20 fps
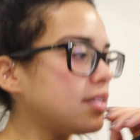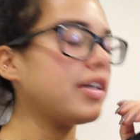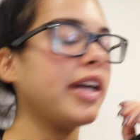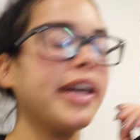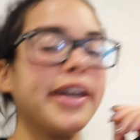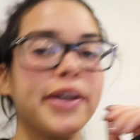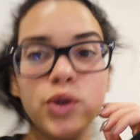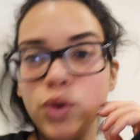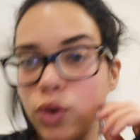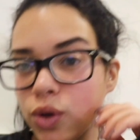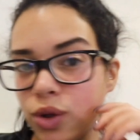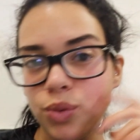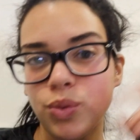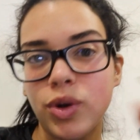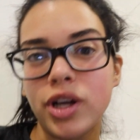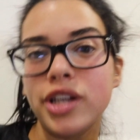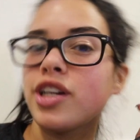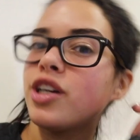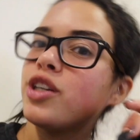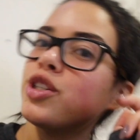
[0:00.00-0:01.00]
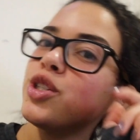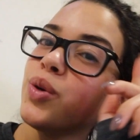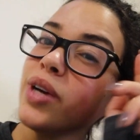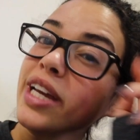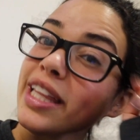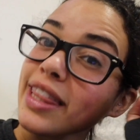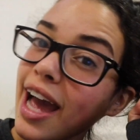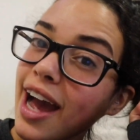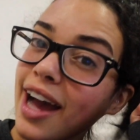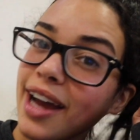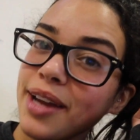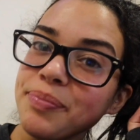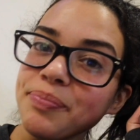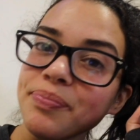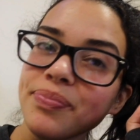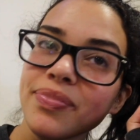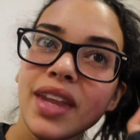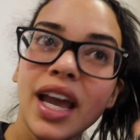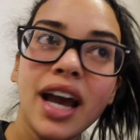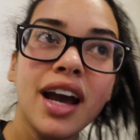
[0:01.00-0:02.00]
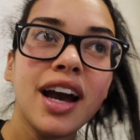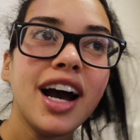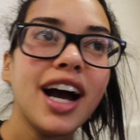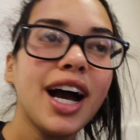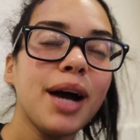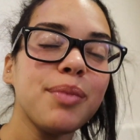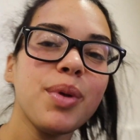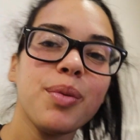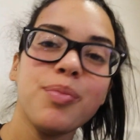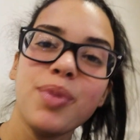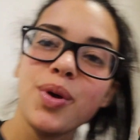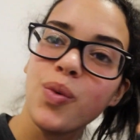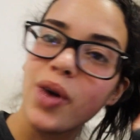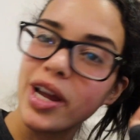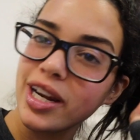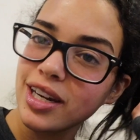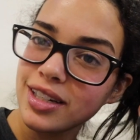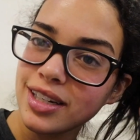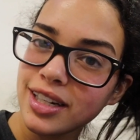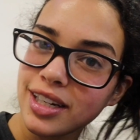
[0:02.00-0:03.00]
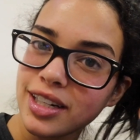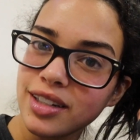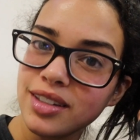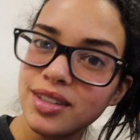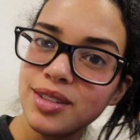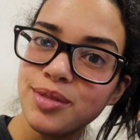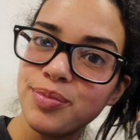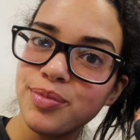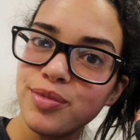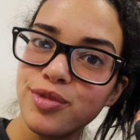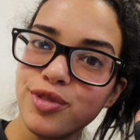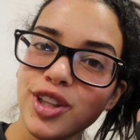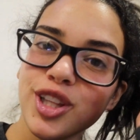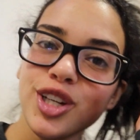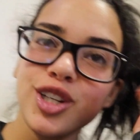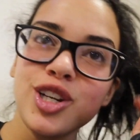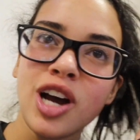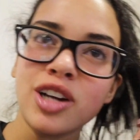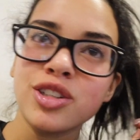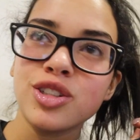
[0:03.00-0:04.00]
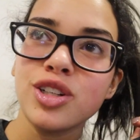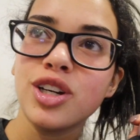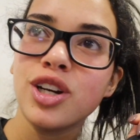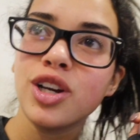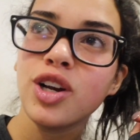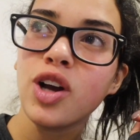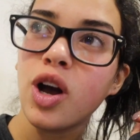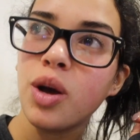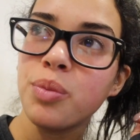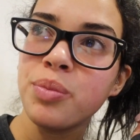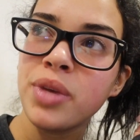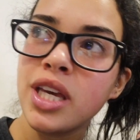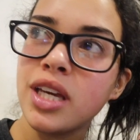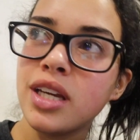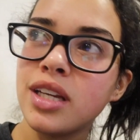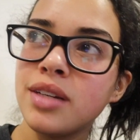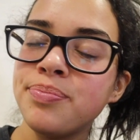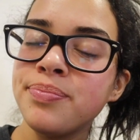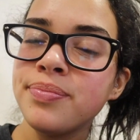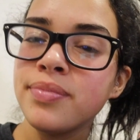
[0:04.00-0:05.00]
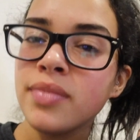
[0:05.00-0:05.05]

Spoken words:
Okay, cool. While you're doing that, I'm gonna be waiting here for the doctor to call me in.